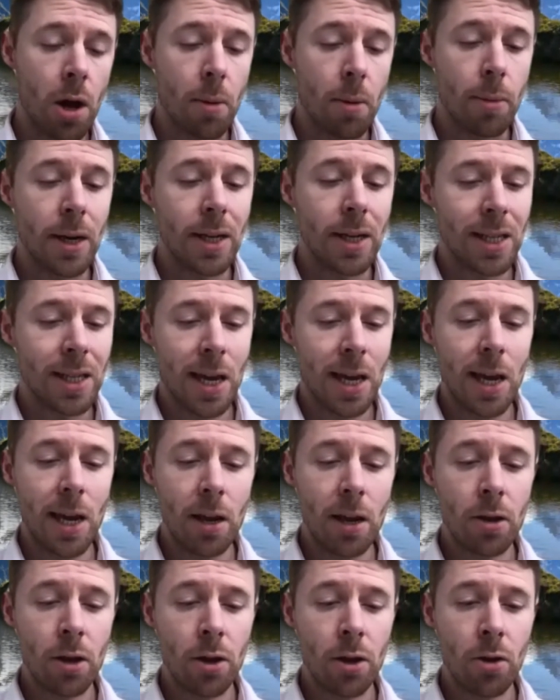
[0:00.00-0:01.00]
But it's key
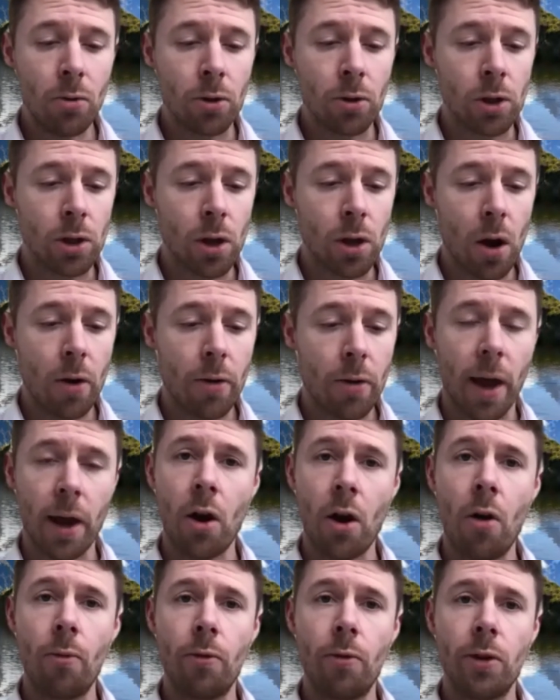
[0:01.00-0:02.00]
that you start that
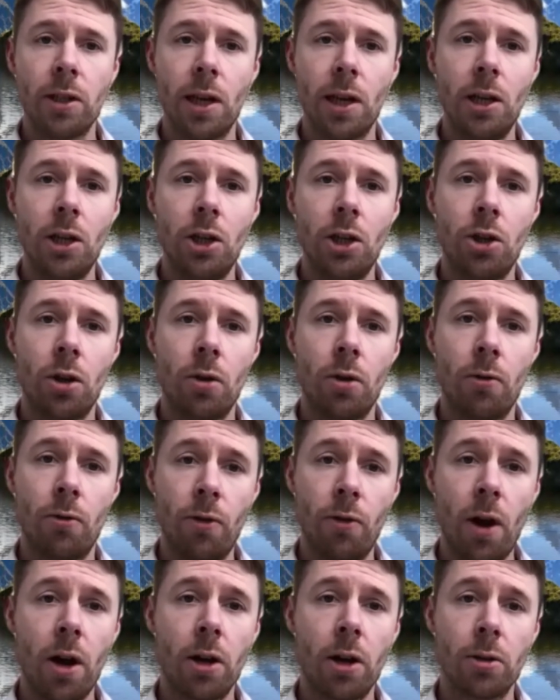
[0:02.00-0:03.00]
conversation
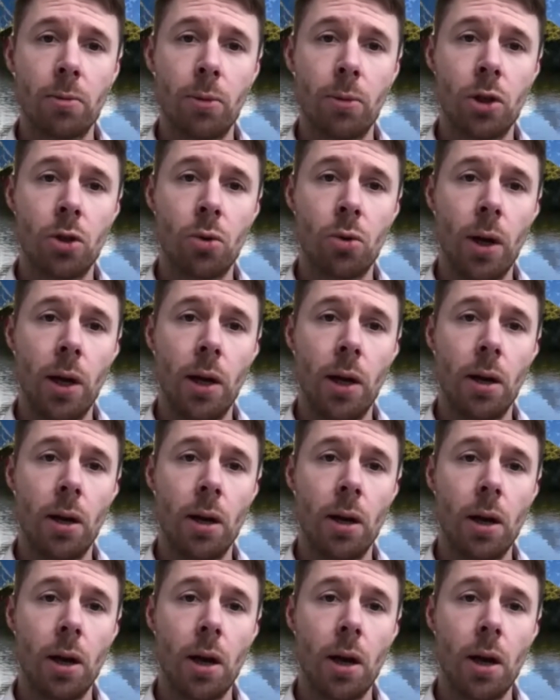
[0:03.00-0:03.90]
first between